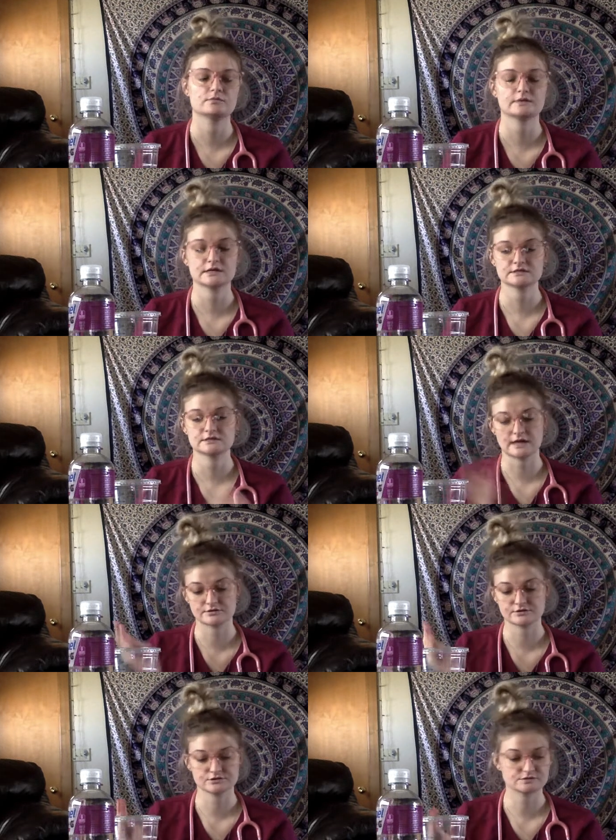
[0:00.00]
gather
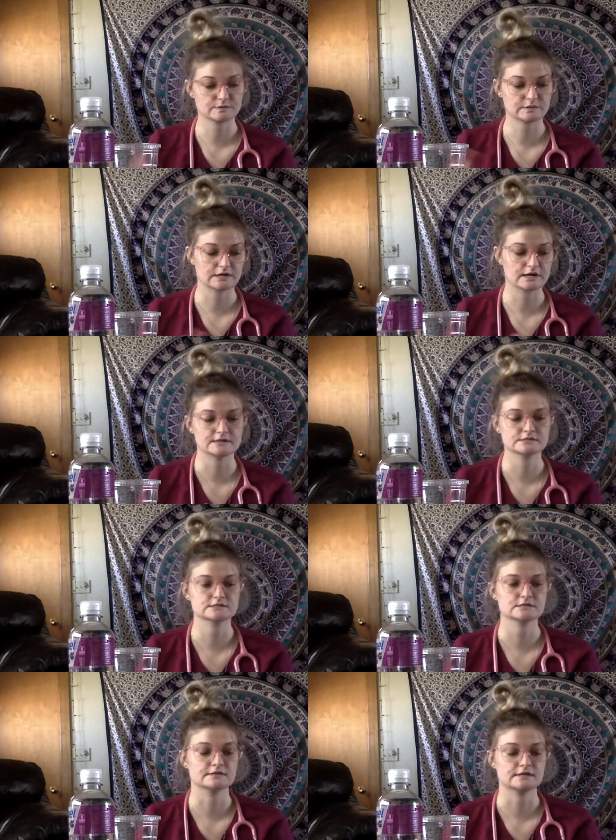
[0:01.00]
your supplies,
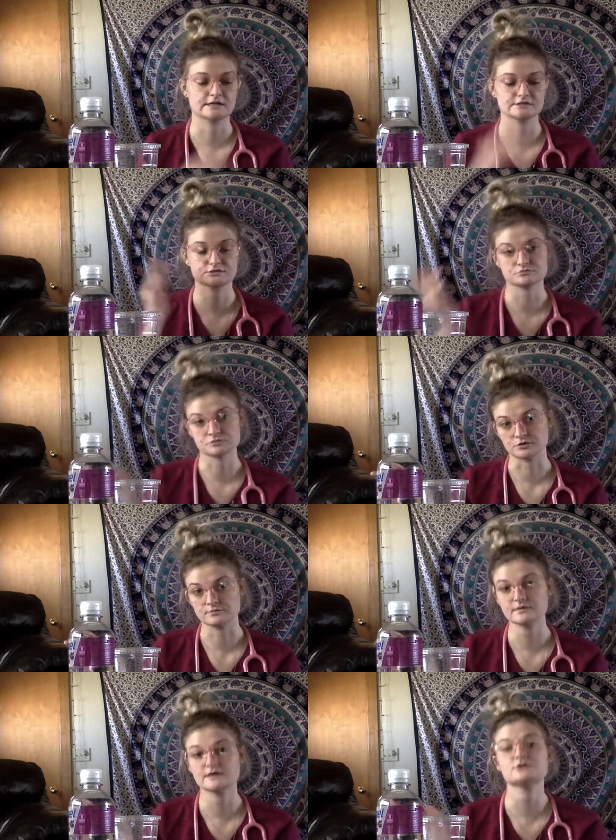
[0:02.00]
and then enter the room,
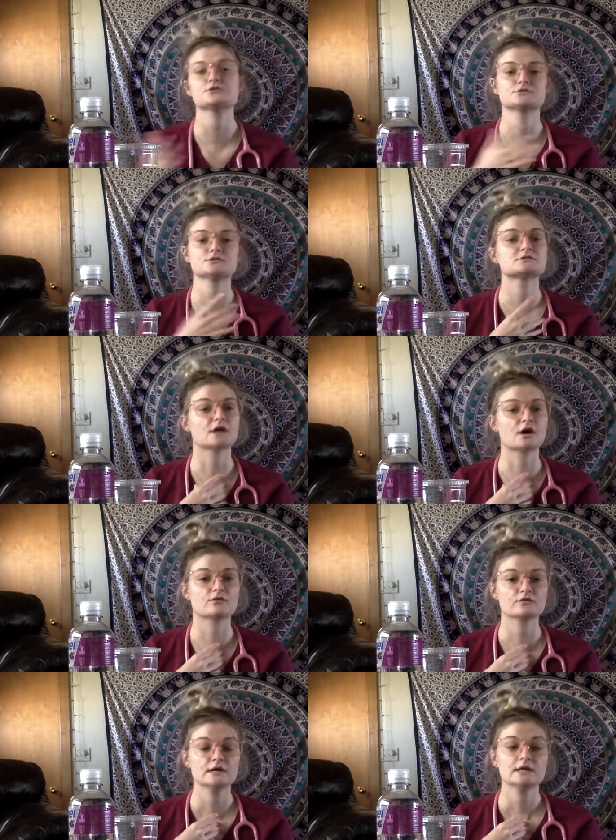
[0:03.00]
introduce yourself,
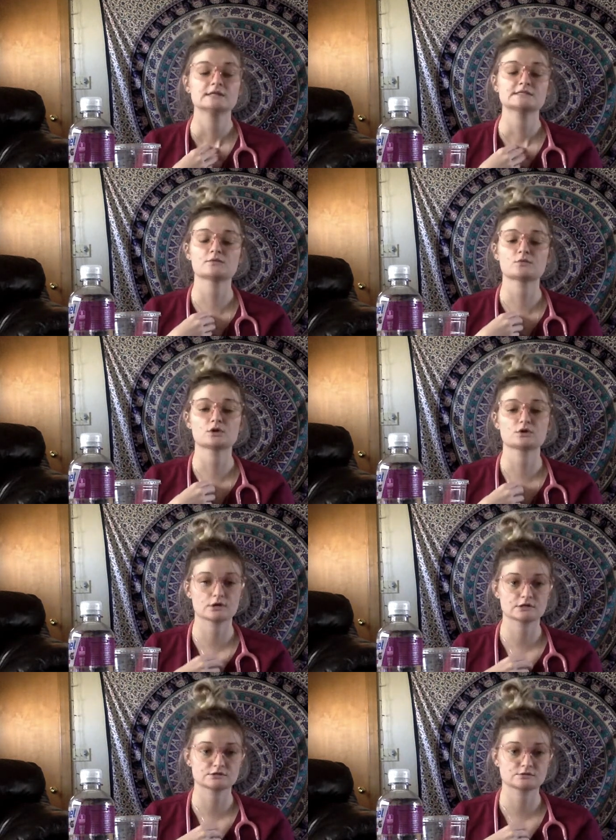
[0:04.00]
tell them what
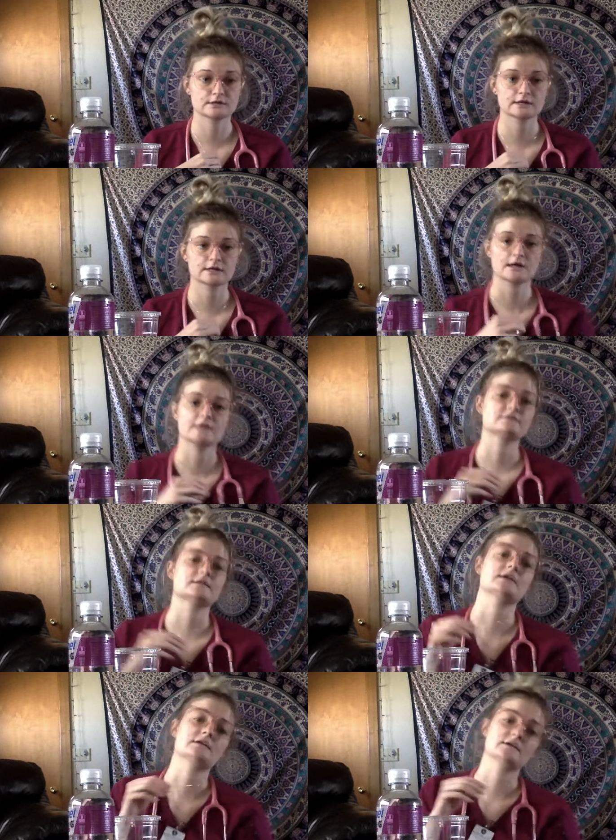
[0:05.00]
you're doing, and then